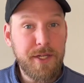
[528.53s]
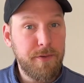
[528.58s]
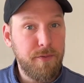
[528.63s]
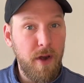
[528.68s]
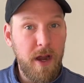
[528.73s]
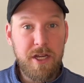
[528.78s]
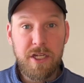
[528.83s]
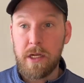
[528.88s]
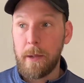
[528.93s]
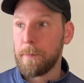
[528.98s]

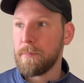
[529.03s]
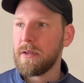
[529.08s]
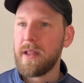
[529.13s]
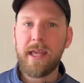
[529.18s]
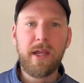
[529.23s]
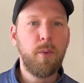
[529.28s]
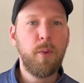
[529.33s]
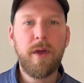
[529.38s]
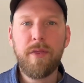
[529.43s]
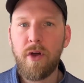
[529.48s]
friend you play
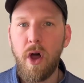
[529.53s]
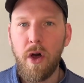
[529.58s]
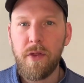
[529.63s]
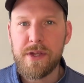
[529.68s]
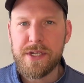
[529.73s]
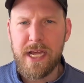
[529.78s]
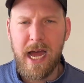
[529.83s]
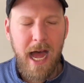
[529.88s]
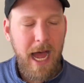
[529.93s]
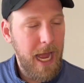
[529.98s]
with all the
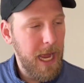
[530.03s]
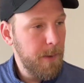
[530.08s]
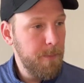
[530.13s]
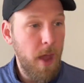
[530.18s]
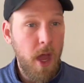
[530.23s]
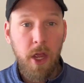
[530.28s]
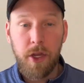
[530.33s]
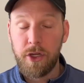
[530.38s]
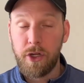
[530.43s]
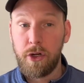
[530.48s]
time,
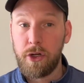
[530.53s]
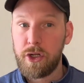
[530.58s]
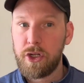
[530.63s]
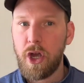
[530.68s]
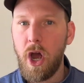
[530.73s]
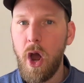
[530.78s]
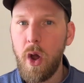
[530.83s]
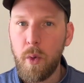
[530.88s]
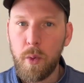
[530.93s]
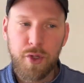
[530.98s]
your
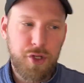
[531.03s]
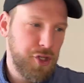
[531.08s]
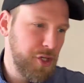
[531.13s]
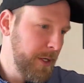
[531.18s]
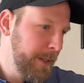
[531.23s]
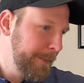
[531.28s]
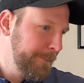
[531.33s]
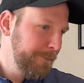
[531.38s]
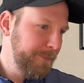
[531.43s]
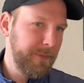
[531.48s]
coach,
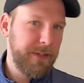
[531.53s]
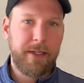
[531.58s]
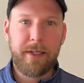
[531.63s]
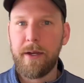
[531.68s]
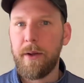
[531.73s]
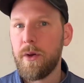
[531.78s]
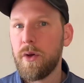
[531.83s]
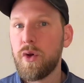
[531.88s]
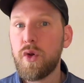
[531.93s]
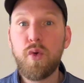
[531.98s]

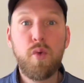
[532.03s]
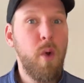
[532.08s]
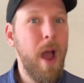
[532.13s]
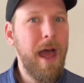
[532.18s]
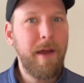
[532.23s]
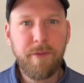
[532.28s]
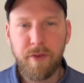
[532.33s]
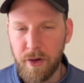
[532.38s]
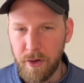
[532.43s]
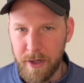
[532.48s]

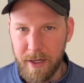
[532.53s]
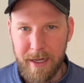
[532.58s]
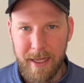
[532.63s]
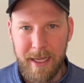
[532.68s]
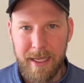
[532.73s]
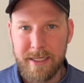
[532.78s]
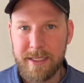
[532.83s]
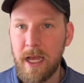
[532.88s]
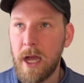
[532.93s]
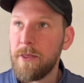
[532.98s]
whoever it
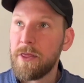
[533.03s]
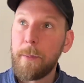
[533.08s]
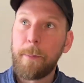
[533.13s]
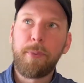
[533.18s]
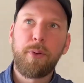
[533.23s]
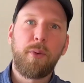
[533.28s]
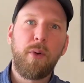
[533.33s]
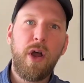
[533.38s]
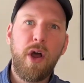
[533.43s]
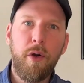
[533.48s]
is, the
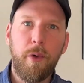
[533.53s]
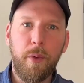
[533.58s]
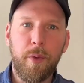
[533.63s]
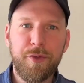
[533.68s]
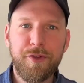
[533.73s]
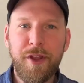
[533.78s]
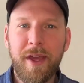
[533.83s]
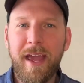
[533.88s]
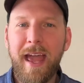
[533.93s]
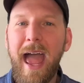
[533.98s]

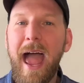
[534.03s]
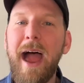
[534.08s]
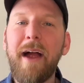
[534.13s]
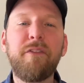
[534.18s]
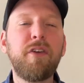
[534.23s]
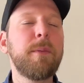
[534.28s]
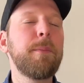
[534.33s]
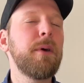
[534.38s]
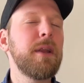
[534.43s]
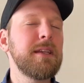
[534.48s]
pros,
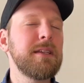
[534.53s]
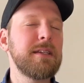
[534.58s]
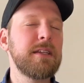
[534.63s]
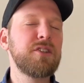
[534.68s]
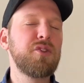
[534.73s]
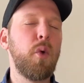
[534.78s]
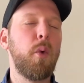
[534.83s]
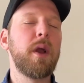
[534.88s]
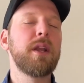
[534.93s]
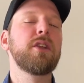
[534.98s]
everybody's is
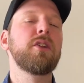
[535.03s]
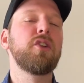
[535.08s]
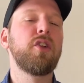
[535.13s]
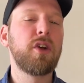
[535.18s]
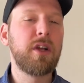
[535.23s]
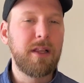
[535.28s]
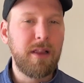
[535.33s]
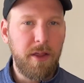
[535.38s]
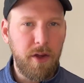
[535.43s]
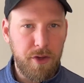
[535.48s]
going to look
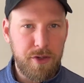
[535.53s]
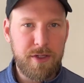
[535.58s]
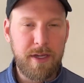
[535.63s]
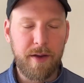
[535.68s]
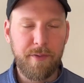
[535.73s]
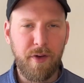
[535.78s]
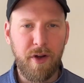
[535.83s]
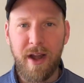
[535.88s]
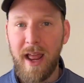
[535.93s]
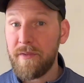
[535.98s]
a little
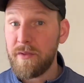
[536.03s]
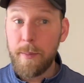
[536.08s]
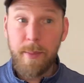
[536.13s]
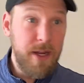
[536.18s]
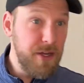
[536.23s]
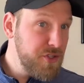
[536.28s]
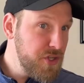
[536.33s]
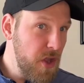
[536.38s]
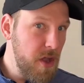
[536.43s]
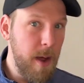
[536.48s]
different.
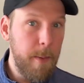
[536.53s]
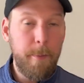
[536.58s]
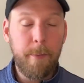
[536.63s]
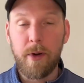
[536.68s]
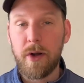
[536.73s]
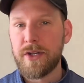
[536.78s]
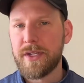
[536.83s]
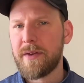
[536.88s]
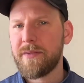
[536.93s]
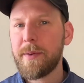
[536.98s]
Everybody's
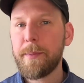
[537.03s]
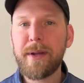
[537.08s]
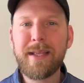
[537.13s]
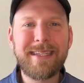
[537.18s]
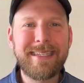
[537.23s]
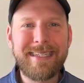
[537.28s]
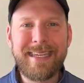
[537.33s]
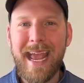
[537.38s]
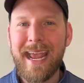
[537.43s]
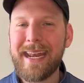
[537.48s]
numbers, everybody's
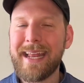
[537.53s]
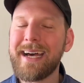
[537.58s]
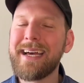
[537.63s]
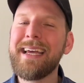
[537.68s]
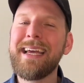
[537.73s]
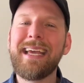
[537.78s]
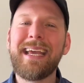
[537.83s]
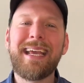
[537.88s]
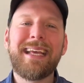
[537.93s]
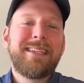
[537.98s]
data
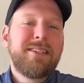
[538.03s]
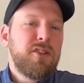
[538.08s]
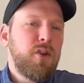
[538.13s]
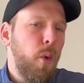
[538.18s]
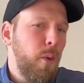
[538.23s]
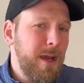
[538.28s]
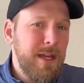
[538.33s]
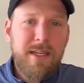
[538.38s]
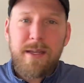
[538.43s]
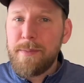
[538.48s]
is
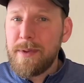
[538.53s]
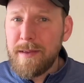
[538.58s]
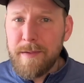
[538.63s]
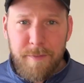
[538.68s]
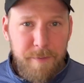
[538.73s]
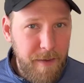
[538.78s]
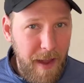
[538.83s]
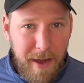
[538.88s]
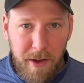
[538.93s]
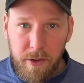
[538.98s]
going to be
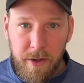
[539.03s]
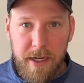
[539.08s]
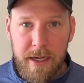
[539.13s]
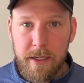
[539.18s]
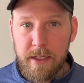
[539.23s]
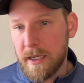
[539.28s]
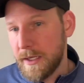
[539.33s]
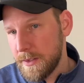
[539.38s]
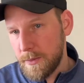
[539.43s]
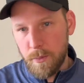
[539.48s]
varied
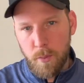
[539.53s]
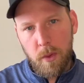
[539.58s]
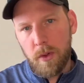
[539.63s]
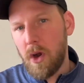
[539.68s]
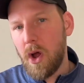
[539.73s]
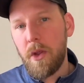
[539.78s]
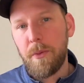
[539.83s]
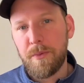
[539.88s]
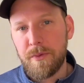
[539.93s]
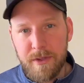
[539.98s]
because we're
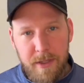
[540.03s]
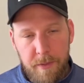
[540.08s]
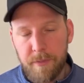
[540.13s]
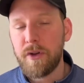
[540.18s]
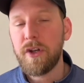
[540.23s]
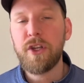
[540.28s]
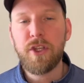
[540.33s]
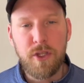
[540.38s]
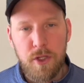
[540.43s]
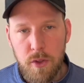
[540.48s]
all
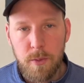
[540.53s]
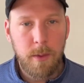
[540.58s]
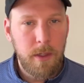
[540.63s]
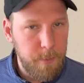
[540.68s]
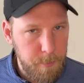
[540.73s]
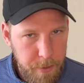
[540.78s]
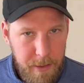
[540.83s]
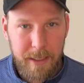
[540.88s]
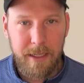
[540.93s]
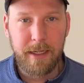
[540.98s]
different human
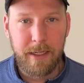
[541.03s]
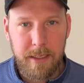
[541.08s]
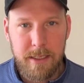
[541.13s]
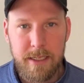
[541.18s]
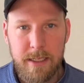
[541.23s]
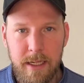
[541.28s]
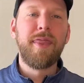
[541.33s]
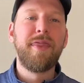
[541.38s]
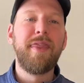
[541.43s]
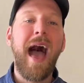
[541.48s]
beings.
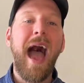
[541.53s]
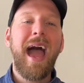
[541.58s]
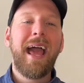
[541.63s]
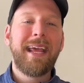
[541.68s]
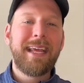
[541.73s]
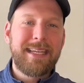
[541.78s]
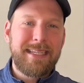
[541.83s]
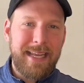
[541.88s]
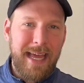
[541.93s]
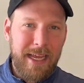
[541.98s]
That
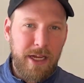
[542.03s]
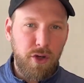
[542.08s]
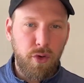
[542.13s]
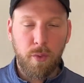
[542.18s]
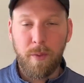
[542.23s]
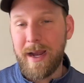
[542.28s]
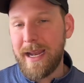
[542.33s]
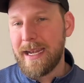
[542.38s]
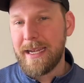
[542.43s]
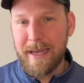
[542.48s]
is a
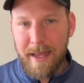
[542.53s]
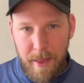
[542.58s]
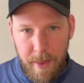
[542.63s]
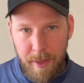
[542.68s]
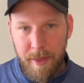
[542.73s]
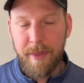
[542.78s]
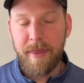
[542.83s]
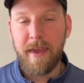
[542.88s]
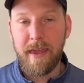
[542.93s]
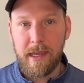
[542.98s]
great
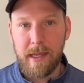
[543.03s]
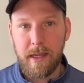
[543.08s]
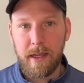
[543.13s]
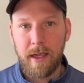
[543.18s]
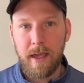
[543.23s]
thing.